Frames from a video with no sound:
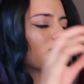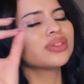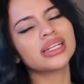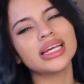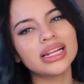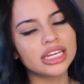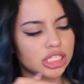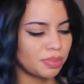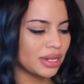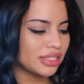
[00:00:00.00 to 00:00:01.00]
it was a little
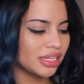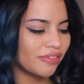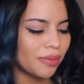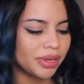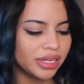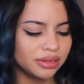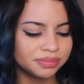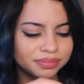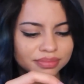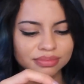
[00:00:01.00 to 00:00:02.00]
expensive. I mean,
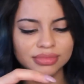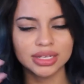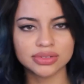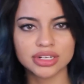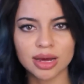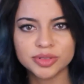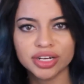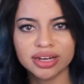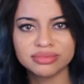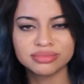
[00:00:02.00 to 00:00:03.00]
it was
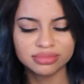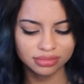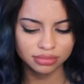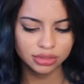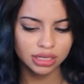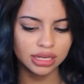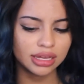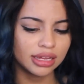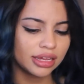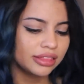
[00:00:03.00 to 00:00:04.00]
Topshop.
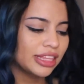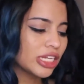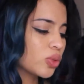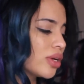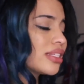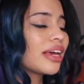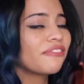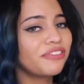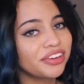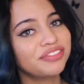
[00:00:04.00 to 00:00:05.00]
This was like
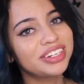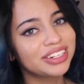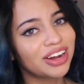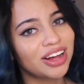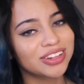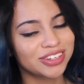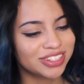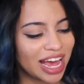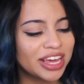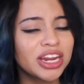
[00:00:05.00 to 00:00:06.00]
$50.
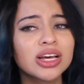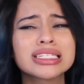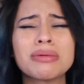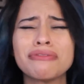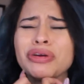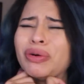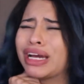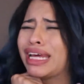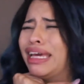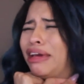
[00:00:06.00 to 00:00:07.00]
I know some of you are
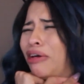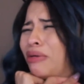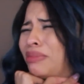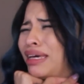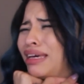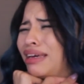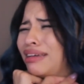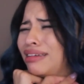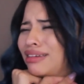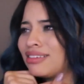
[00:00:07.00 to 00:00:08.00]
gonna kill me.
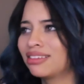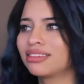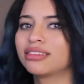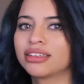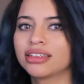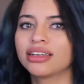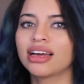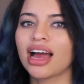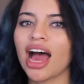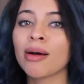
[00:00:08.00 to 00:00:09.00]

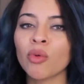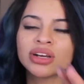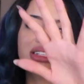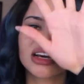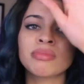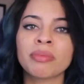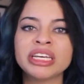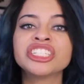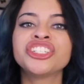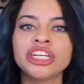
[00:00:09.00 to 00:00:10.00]
I'm always talking about
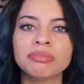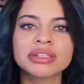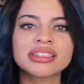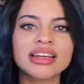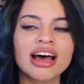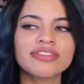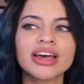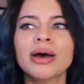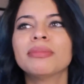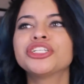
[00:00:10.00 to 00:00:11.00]
being cheap and stuff,
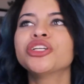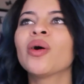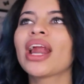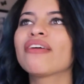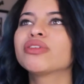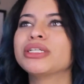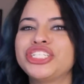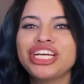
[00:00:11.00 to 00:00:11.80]
but you know what? I have to be